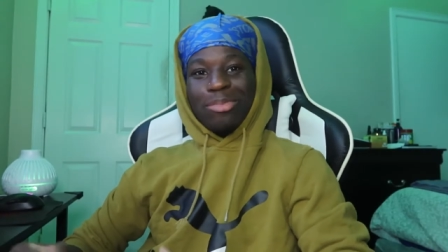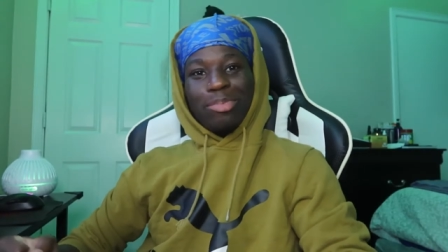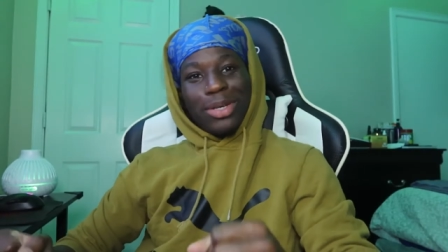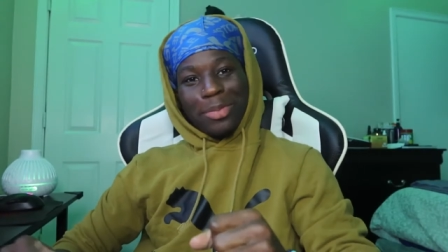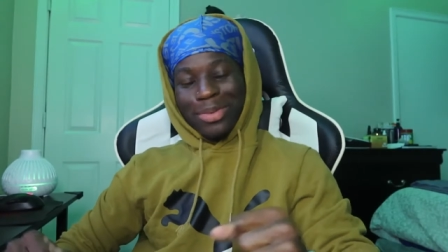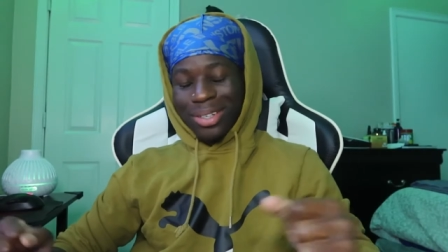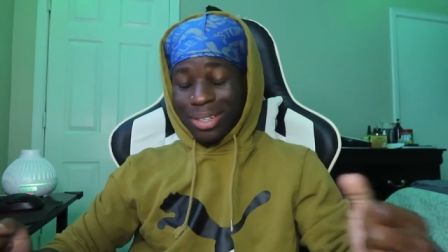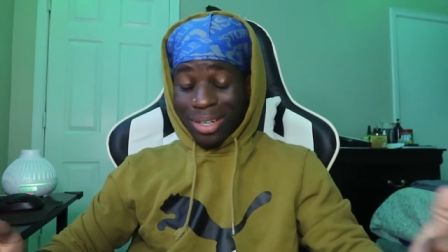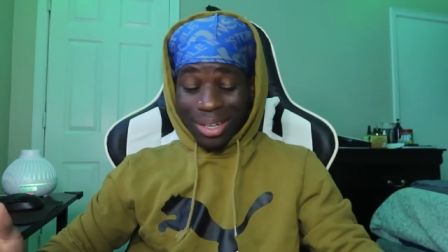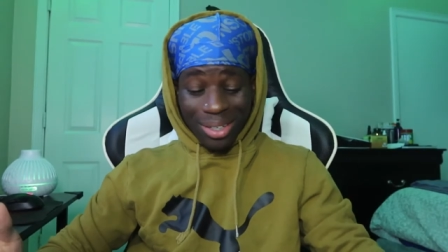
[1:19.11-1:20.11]
You pull up on
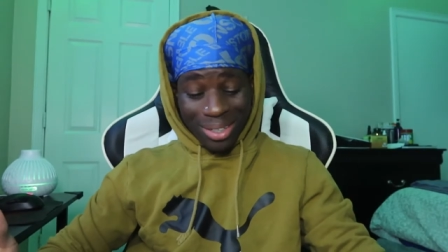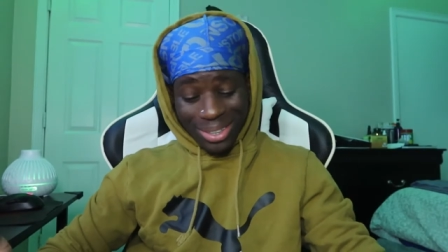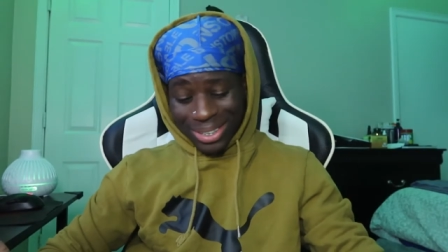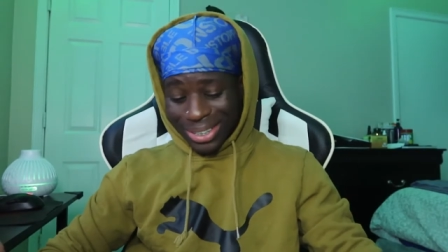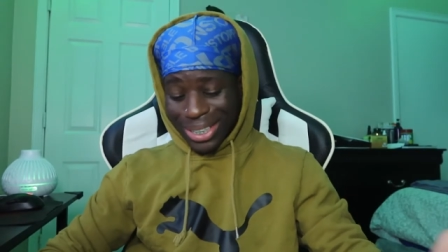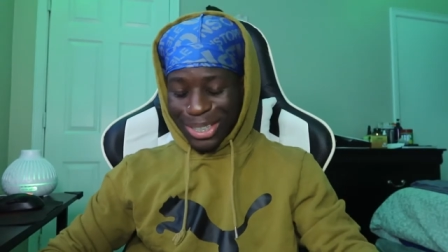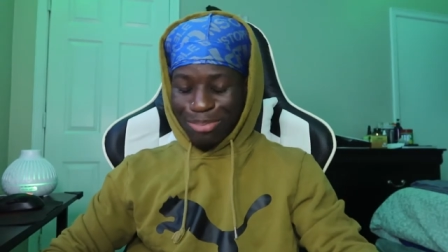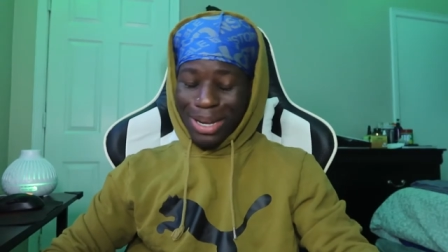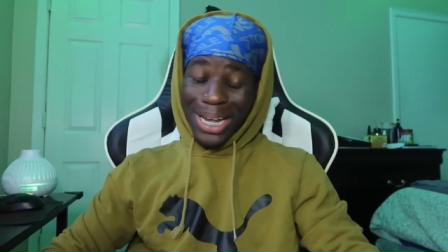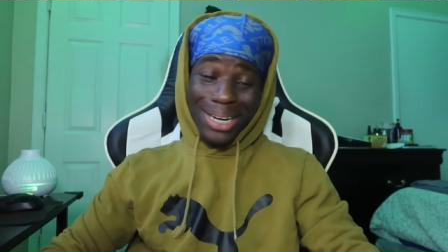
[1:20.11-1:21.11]
your girl, you know what I'm
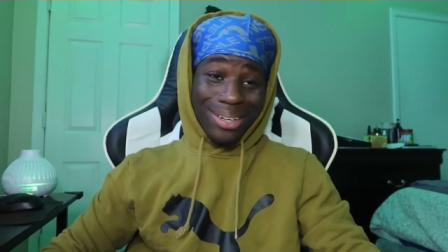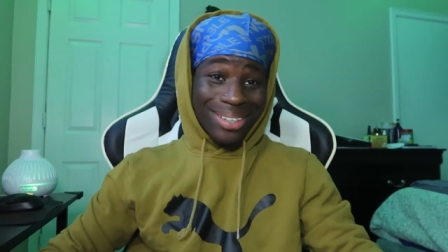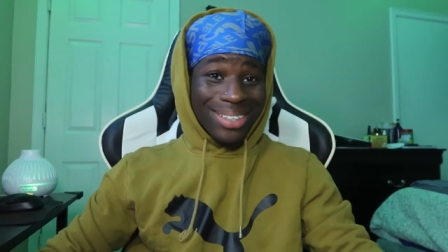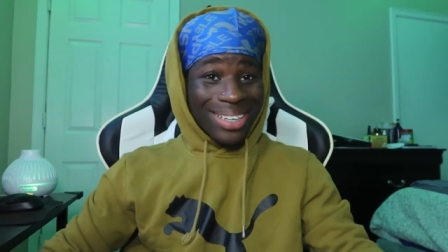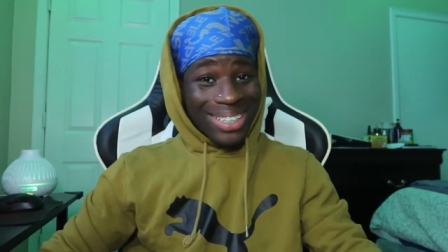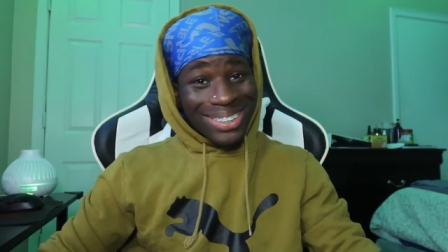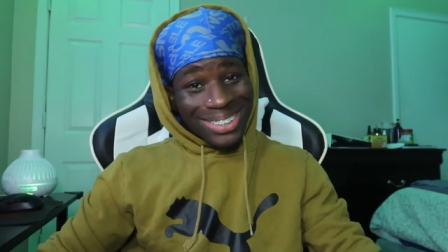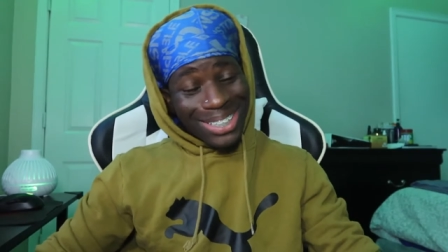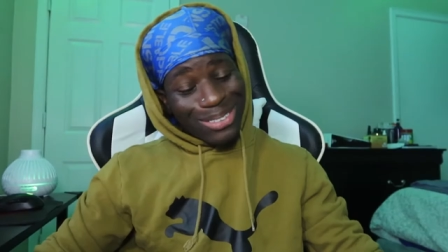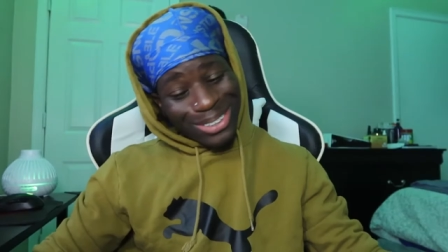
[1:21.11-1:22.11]
saying? Babe, look, you know what I'm
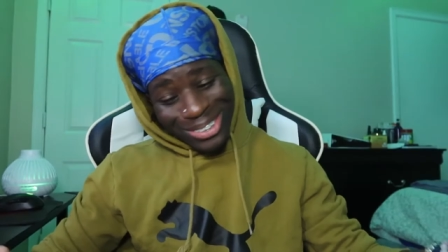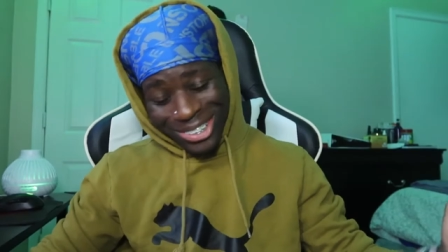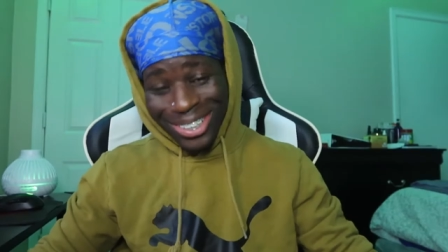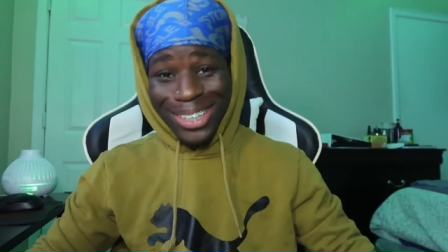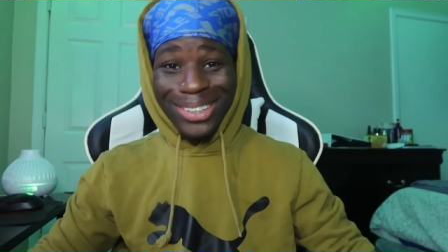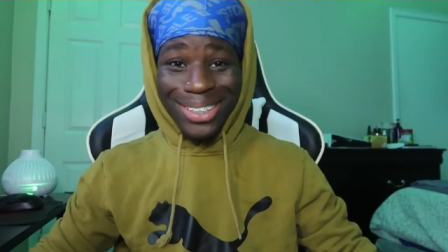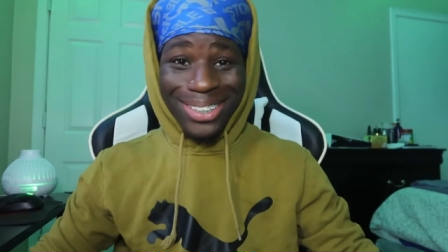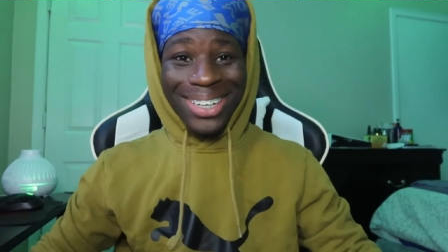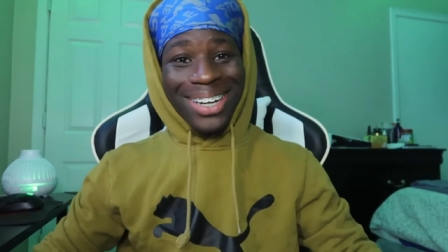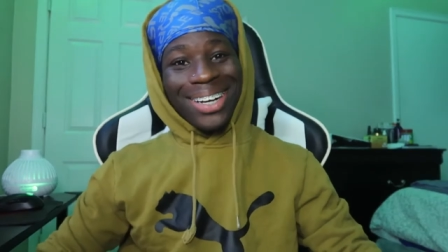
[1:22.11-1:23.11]
saying? What we trying to
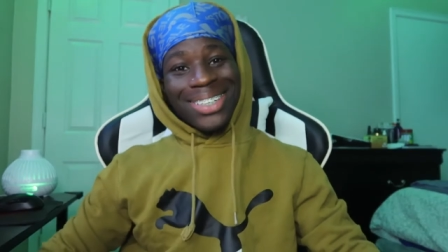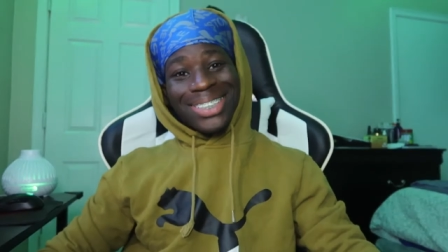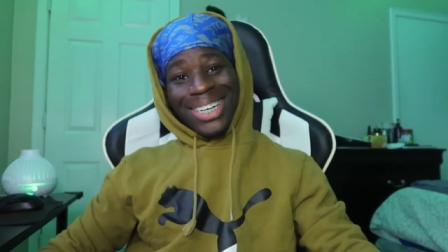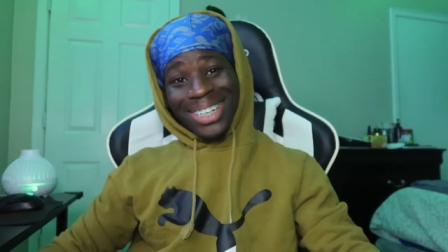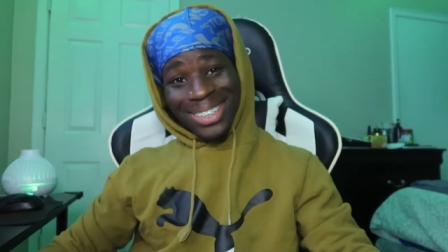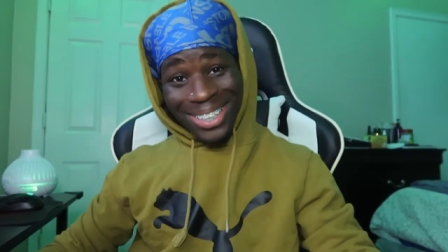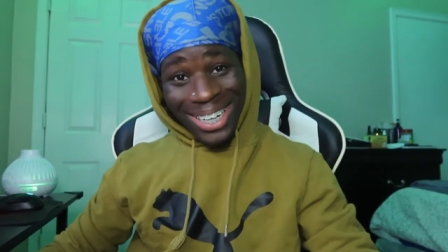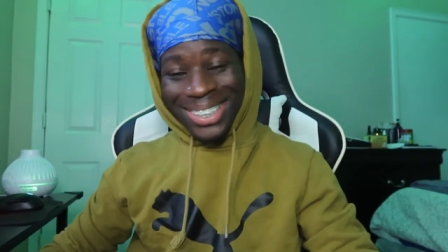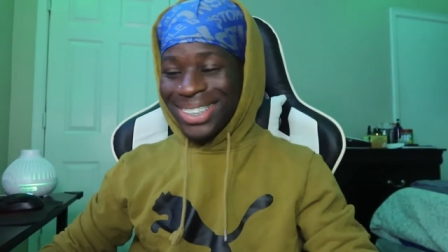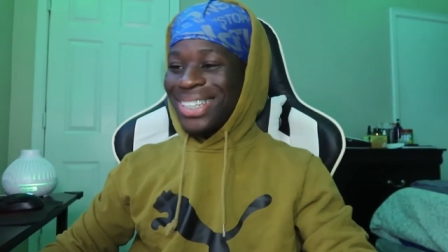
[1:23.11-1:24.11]
do? It's like,
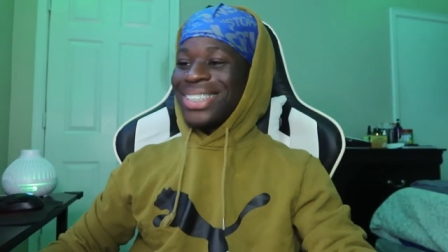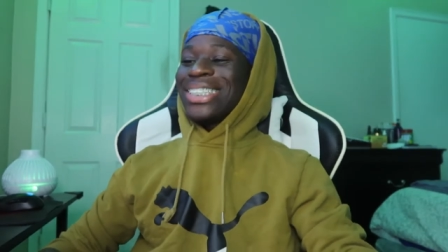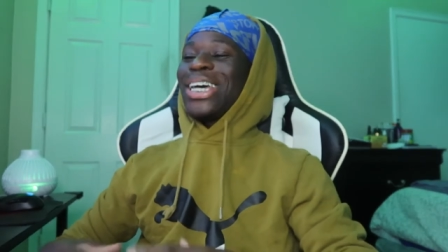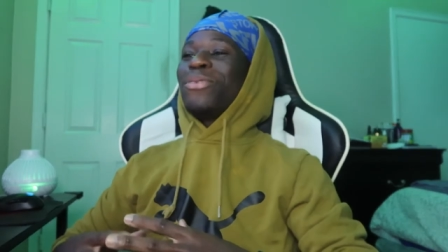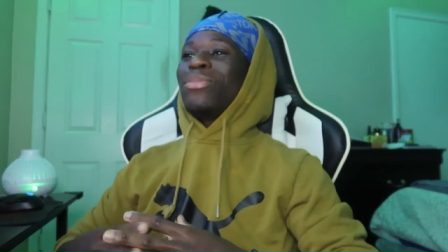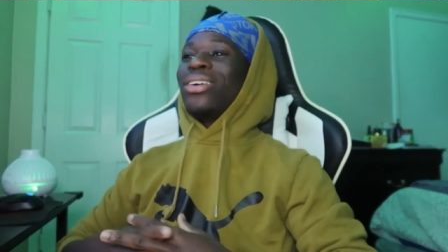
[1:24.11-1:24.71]
okay, you know what I'm saying?